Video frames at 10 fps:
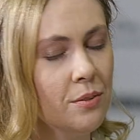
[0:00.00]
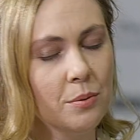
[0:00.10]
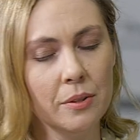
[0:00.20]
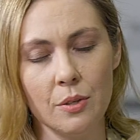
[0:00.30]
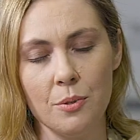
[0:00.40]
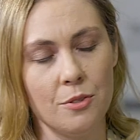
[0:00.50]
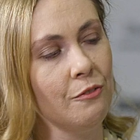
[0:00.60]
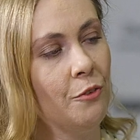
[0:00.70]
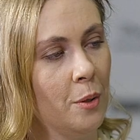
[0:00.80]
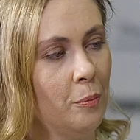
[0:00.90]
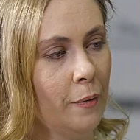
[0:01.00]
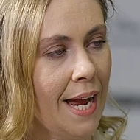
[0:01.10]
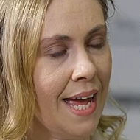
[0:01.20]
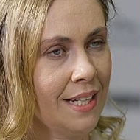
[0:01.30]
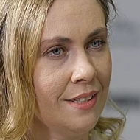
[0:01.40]
That's really cool. So for a
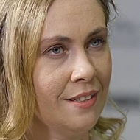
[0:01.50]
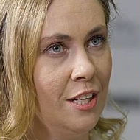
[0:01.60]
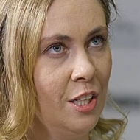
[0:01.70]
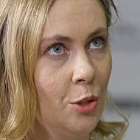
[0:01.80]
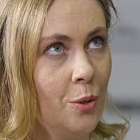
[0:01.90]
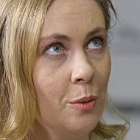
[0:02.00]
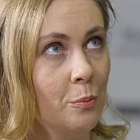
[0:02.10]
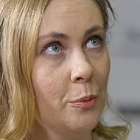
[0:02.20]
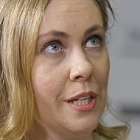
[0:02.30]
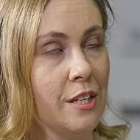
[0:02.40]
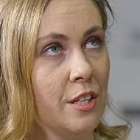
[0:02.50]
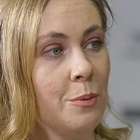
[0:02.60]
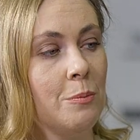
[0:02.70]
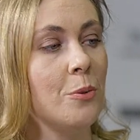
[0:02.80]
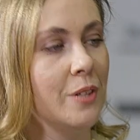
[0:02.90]
brand, you can bring
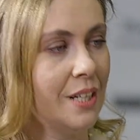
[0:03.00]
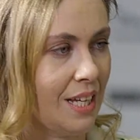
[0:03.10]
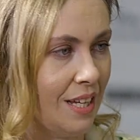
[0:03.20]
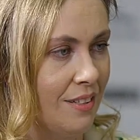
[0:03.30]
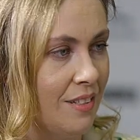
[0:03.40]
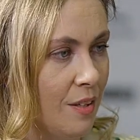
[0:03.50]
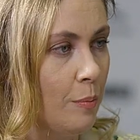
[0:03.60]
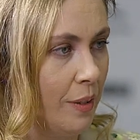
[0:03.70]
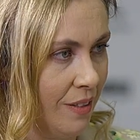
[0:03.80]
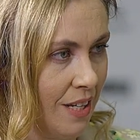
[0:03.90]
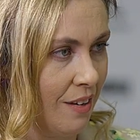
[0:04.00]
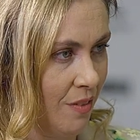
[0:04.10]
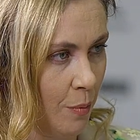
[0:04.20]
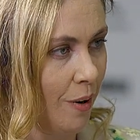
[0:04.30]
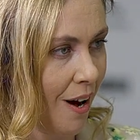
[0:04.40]
community into the building of
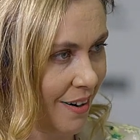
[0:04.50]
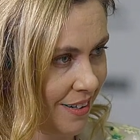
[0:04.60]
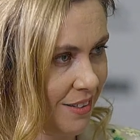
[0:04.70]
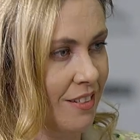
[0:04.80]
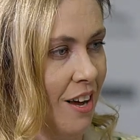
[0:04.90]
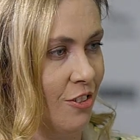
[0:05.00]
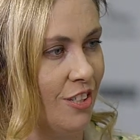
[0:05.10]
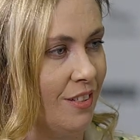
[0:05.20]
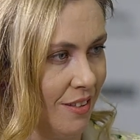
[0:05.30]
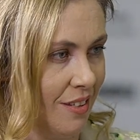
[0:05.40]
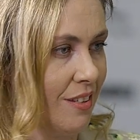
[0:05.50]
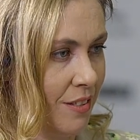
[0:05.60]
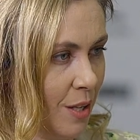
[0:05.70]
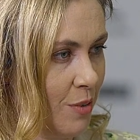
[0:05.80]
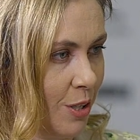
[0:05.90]
the product, not yeah. just the
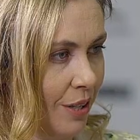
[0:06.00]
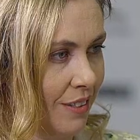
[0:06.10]
consumption of